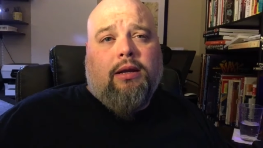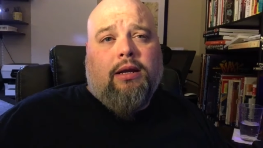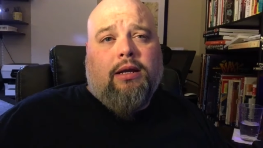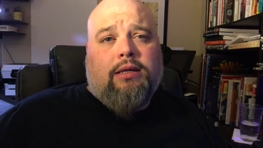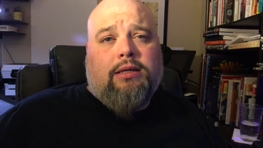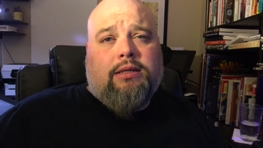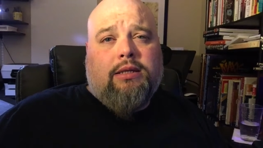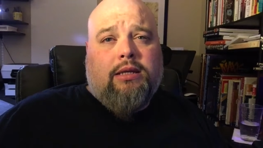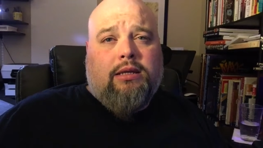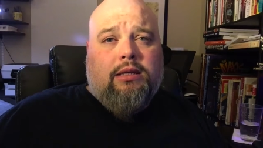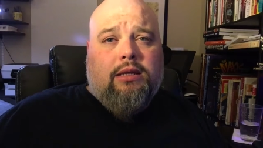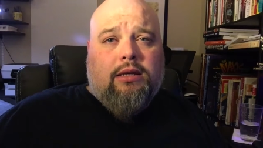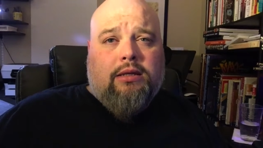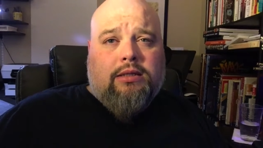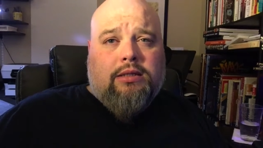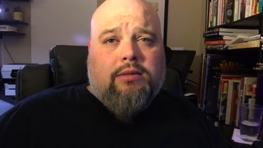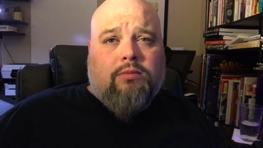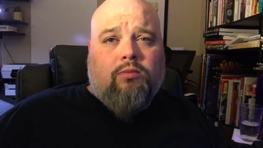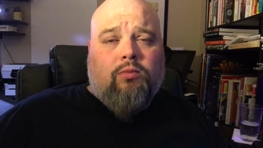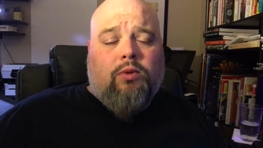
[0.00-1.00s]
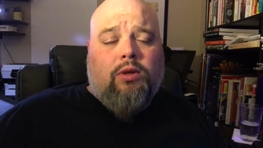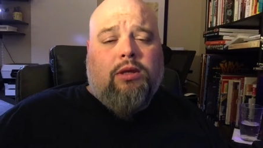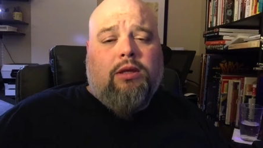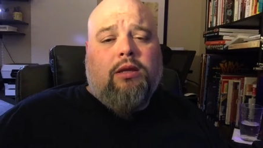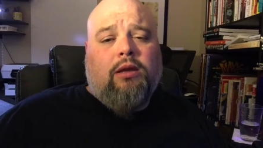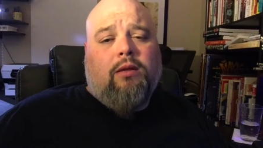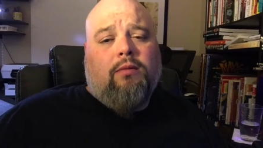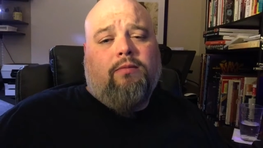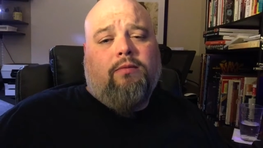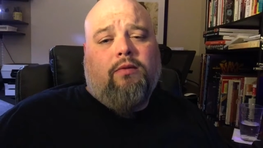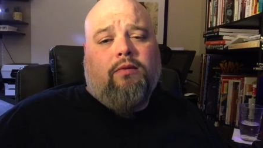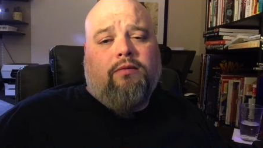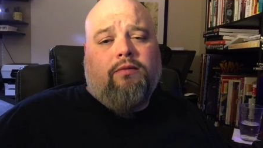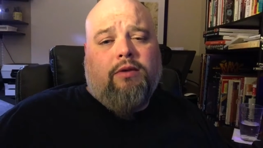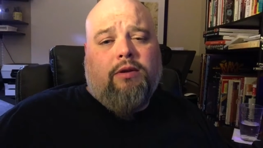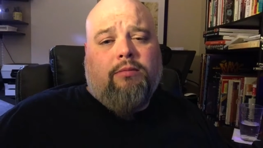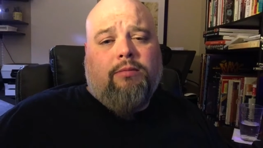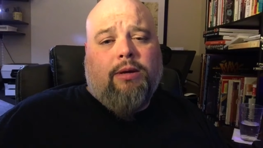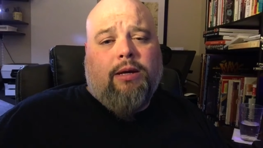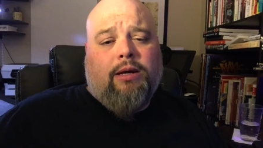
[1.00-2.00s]
I did get some really helpful
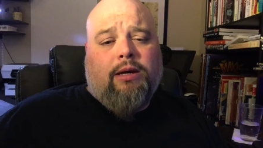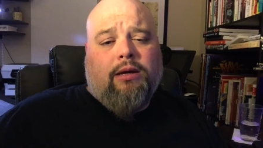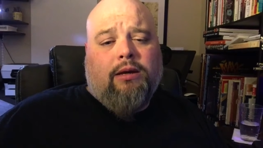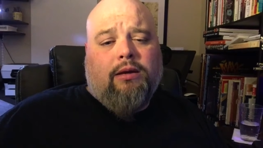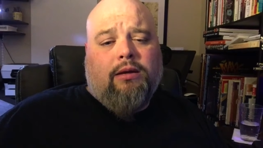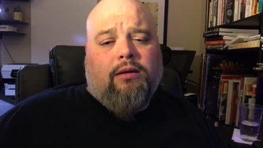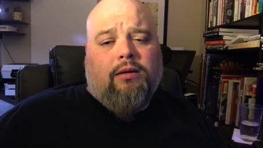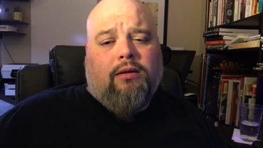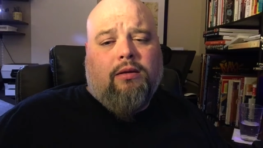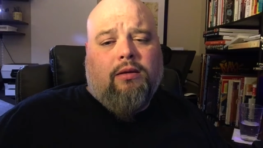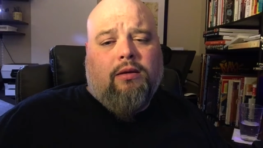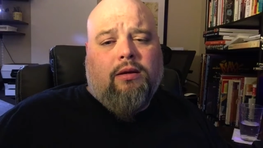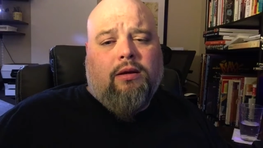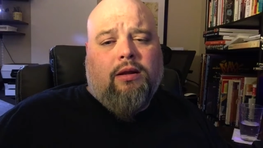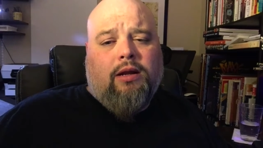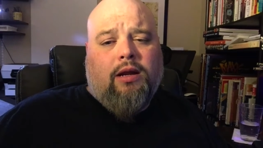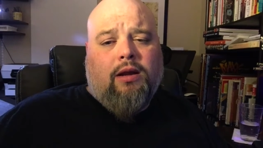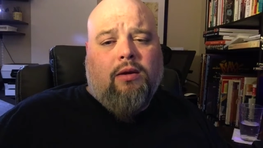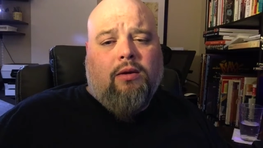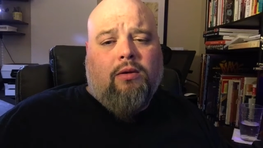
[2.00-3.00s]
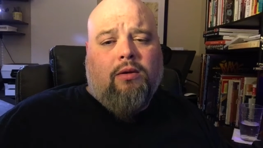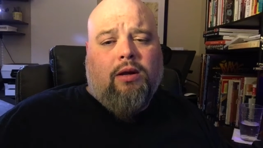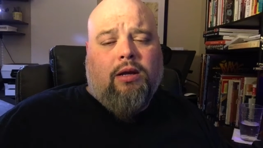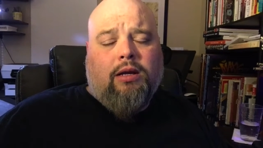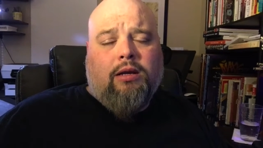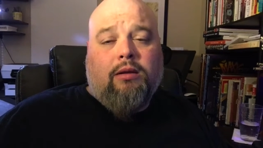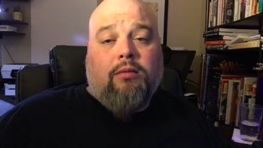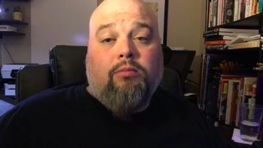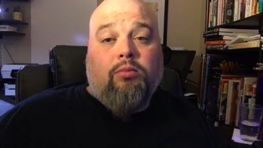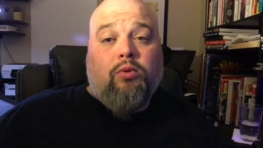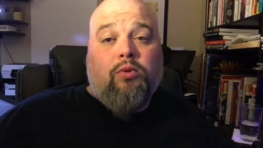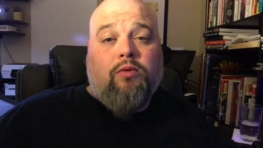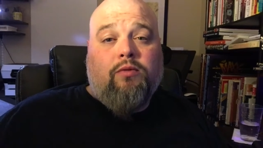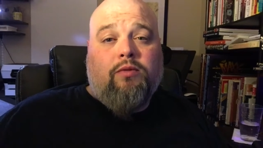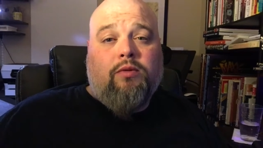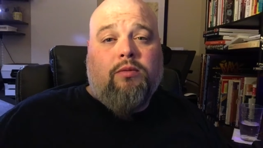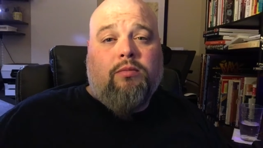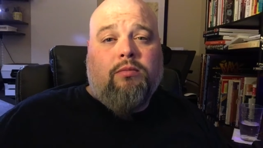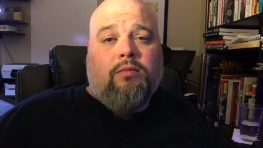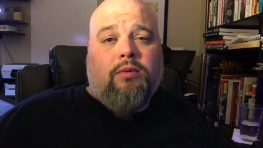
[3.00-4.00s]
feedback on how I can
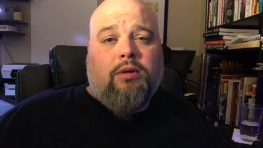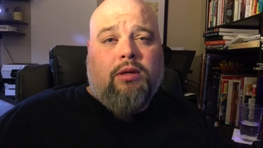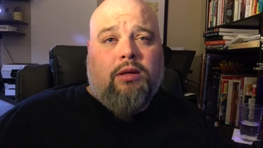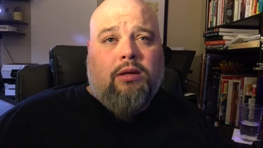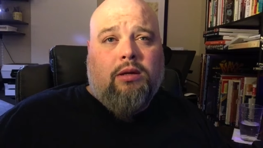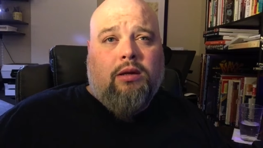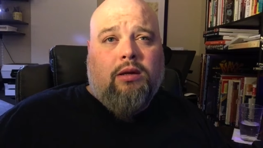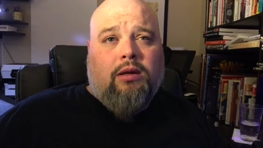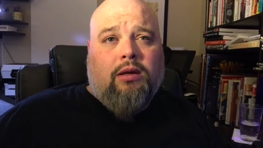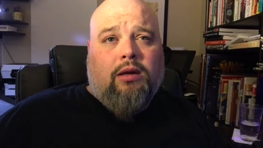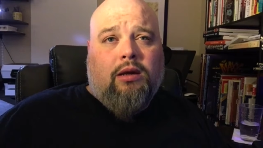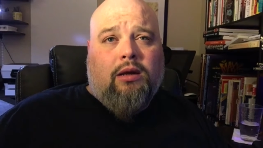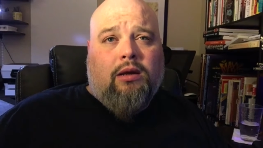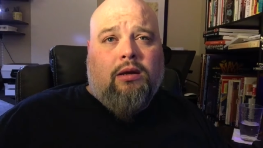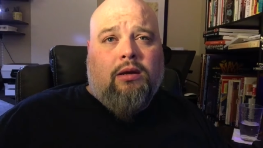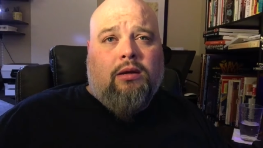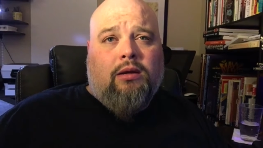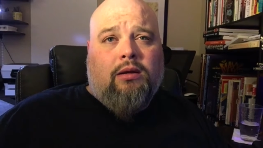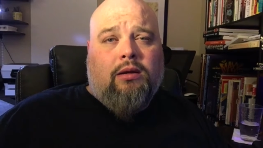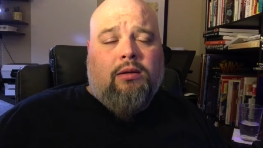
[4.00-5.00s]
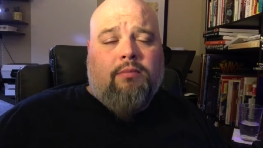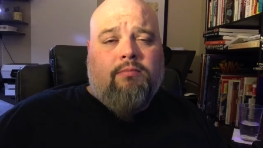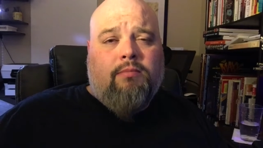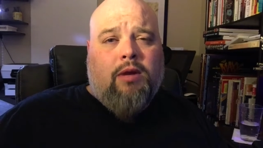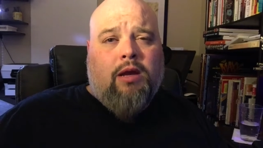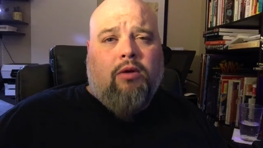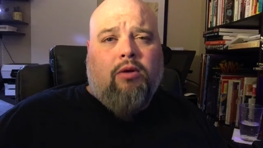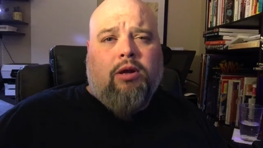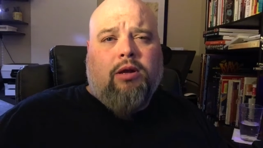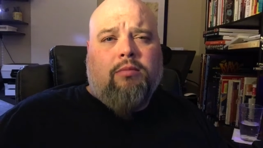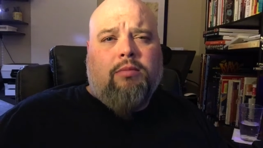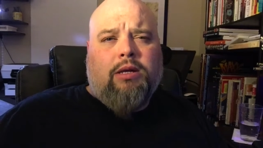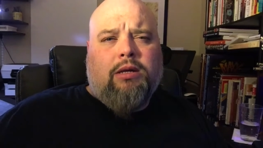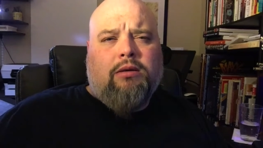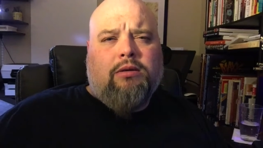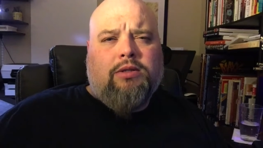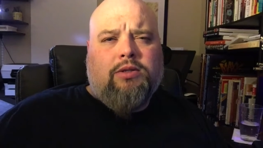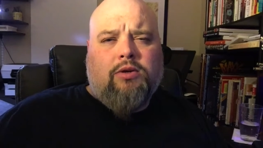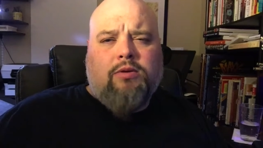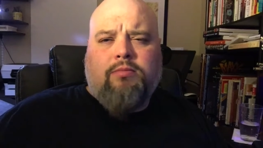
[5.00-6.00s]
improve them, how I can
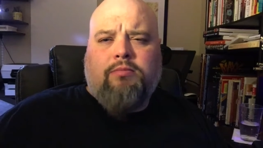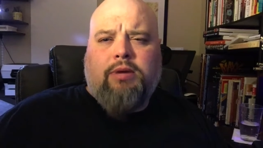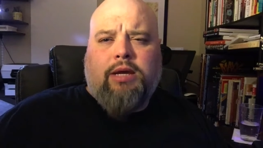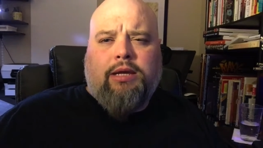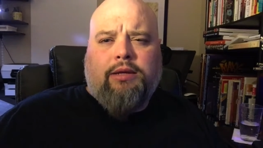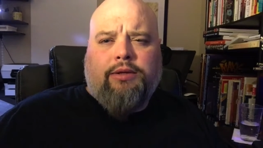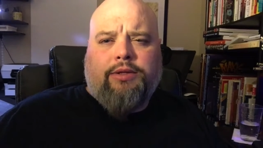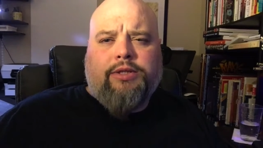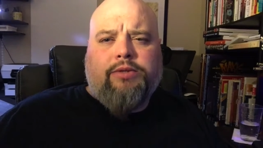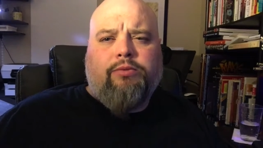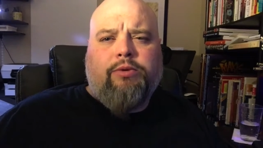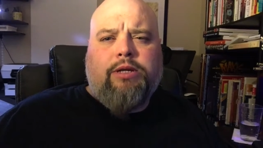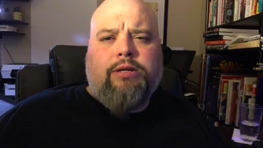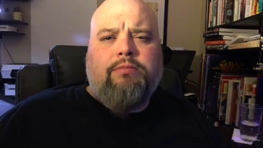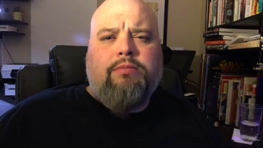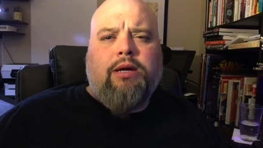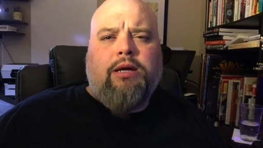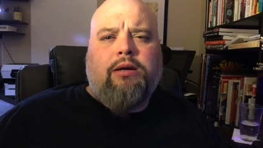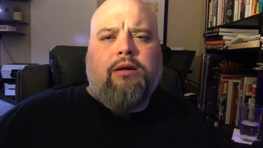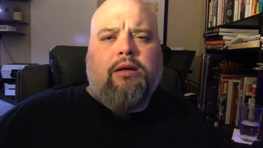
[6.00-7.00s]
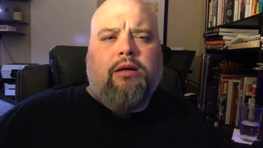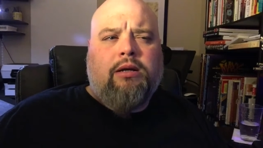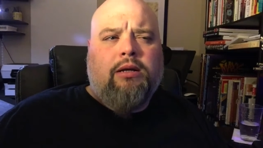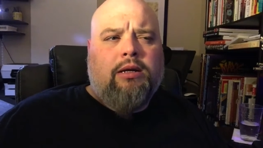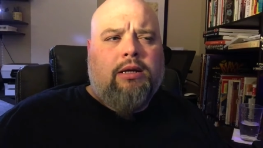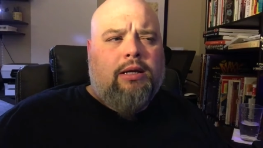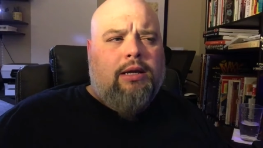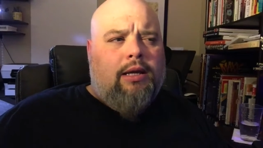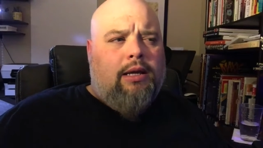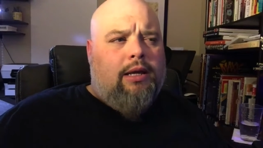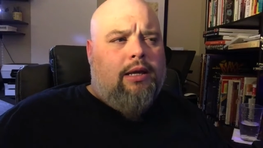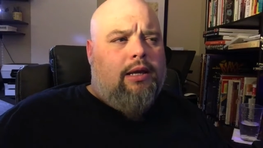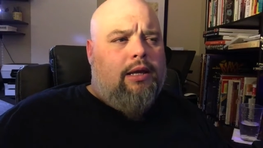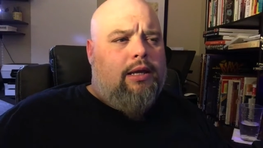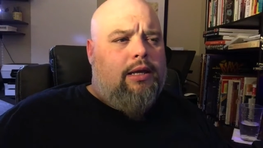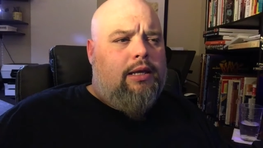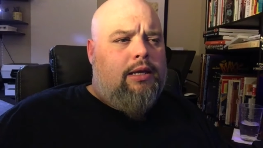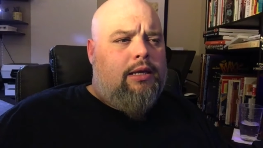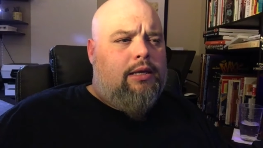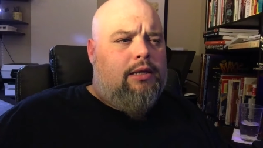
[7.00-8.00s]
make certain panels read better,
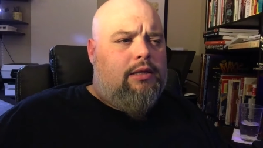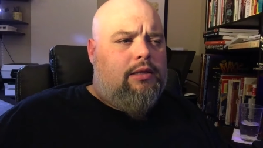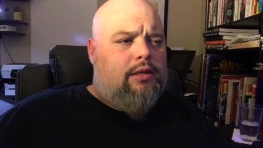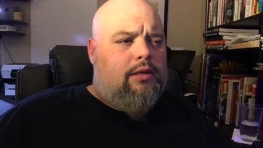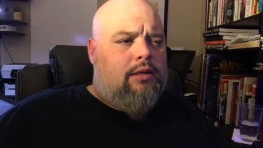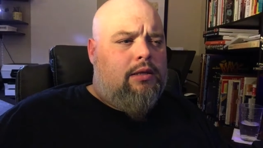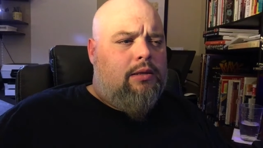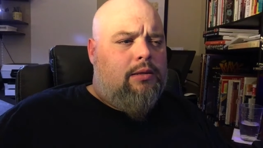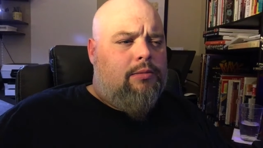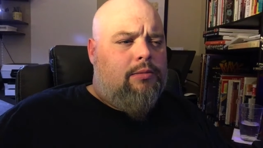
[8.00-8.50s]
and